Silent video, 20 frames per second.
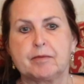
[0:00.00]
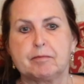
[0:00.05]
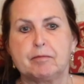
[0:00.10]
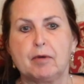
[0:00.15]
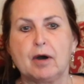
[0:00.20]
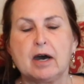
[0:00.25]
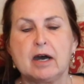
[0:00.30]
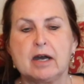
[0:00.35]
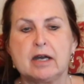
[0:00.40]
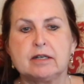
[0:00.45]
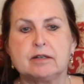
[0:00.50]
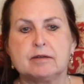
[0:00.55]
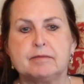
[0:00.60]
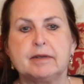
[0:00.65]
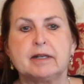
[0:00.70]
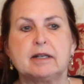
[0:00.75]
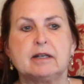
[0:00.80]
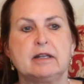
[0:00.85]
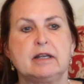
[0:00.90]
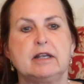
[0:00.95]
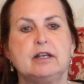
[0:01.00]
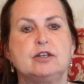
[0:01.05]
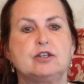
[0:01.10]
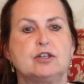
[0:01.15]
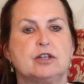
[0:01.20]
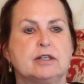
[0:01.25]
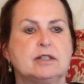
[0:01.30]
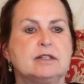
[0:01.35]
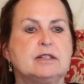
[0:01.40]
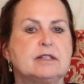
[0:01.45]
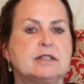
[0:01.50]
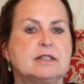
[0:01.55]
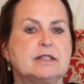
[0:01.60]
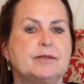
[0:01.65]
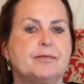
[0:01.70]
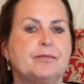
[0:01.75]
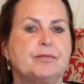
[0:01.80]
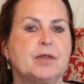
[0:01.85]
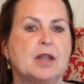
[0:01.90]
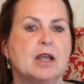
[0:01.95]
By the Middle
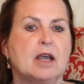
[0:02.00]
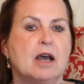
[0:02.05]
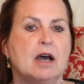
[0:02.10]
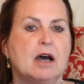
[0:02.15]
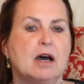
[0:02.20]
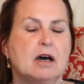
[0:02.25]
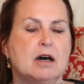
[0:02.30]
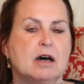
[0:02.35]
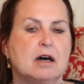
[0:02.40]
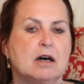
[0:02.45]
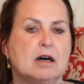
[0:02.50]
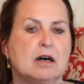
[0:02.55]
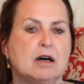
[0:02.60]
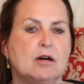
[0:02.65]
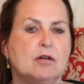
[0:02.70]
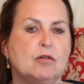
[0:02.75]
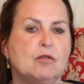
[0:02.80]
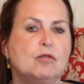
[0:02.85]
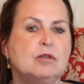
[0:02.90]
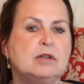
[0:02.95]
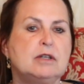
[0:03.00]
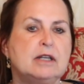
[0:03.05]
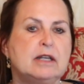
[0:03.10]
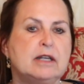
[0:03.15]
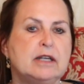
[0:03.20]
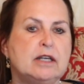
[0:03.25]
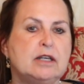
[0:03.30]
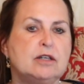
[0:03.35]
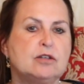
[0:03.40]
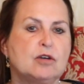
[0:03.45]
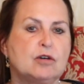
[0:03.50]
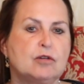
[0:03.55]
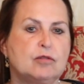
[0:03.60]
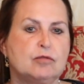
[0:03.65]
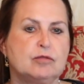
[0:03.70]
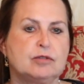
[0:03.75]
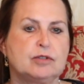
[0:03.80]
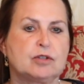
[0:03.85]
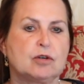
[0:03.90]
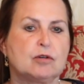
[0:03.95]
Ages, only
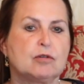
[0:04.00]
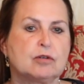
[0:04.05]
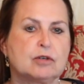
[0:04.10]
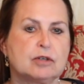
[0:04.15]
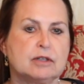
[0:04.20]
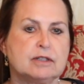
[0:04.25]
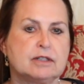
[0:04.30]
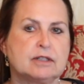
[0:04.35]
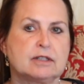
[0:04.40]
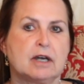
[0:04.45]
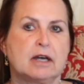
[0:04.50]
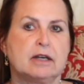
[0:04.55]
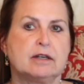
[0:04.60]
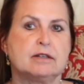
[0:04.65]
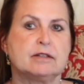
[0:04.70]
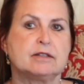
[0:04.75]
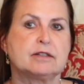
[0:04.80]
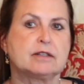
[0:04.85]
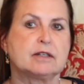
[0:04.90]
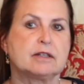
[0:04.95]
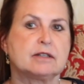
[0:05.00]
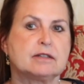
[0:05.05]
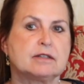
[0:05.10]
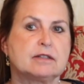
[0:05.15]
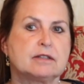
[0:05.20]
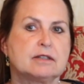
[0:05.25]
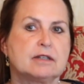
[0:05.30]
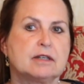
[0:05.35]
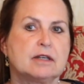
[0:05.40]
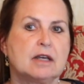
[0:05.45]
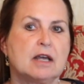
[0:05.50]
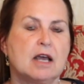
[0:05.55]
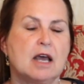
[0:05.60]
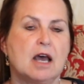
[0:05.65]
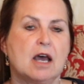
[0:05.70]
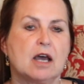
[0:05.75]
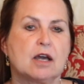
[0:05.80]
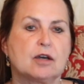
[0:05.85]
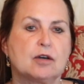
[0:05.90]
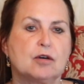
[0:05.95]
those occult sciences
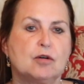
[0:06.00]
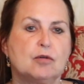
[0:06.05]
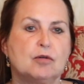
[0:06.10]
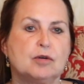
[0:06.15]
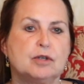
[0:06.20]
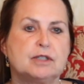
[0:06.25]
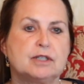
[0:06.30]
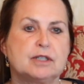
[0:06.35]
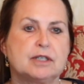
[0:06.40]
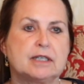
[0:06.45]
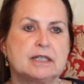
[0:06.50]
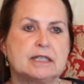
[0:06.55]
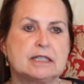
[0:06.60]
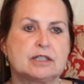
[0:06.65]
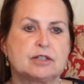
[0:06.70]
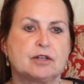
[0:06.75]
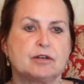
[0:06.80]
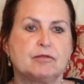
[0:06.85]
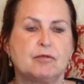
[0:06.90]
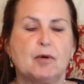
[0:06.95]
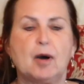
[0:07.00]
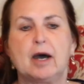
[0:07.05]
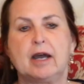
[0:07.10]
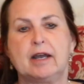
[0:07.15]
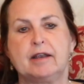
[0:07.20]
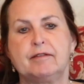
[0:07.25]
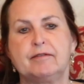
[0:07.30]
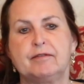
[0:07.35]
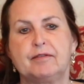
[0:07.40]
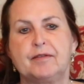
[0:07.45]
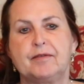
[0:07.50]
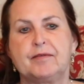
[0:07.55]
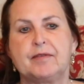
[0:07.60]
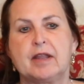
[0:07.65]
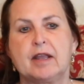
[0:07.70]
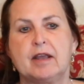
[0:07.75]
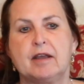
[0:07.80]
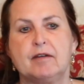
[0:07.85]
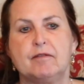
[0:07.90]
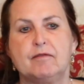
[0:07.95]
could survive
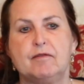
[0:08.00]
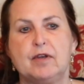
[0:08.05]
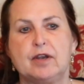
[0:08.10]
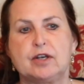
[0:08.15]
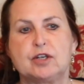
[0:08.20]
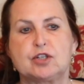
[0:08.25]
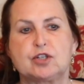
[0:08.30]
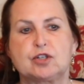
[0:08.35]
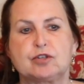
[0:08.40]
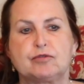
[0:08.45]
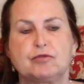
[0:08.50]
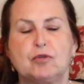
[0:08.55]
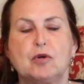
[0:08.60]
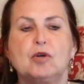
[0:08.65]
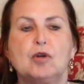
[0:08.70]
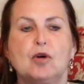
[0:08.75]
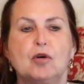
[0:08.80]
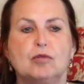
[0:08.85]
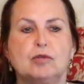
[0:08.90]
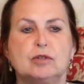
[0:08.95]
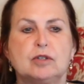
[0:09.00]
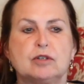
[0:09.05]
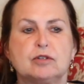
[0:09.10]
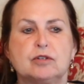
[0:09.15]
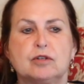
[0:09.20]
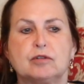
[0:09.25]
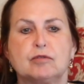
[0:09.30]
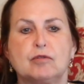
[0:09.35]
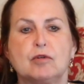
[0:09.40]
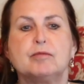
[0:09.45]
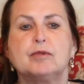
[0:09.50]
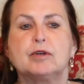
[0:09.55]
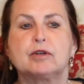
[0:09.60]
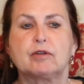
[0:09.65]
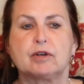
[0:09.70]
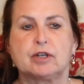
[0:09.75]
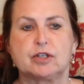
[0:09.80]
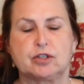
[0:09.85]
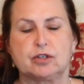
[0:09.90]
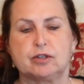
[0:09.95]
which followed the Roman
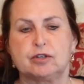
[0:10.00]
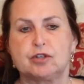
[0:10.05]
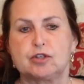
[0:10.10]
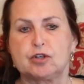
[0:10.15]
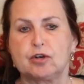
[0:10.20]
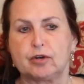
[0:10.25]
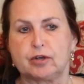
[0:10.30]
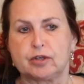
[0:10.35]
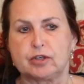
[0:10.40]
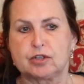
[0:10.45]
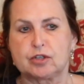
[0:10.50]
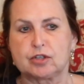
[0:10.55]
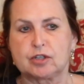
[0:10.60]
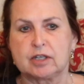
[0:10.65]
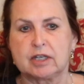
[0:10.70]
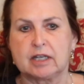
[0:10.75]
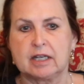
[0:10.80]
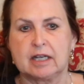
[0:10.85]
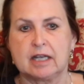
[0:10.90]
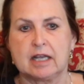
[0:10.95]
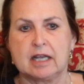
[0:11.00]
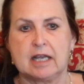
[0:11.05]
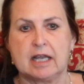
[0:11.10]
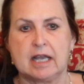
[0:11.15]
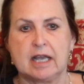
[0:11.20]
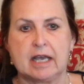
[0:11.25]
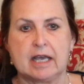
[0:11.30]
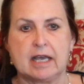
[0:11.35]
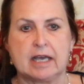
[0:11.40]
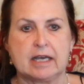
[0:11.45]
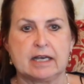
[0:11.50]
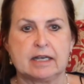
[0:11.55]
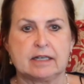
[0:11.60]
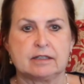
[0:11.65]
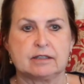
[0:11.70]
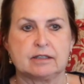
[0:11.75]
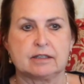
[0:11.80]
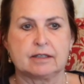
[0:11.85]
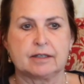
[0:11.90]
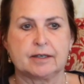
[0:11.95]
Christian Church,
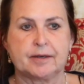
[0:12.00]
and